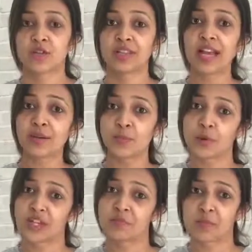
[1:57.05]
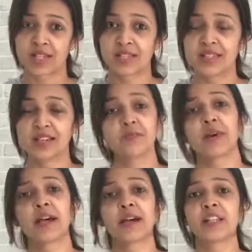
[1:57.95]
So at that point, my son,
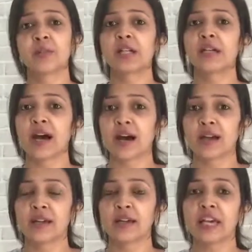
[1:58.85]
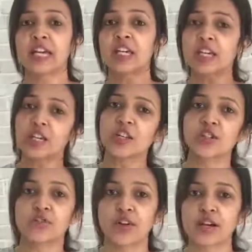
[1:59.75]
my husband and I,
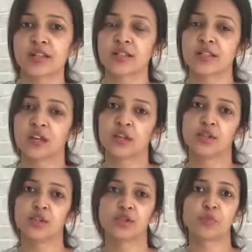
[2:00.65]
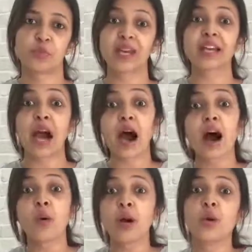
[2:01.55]
each of us used to pick
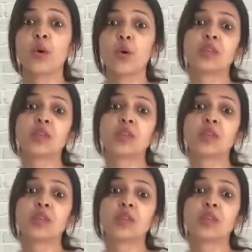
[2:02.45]
our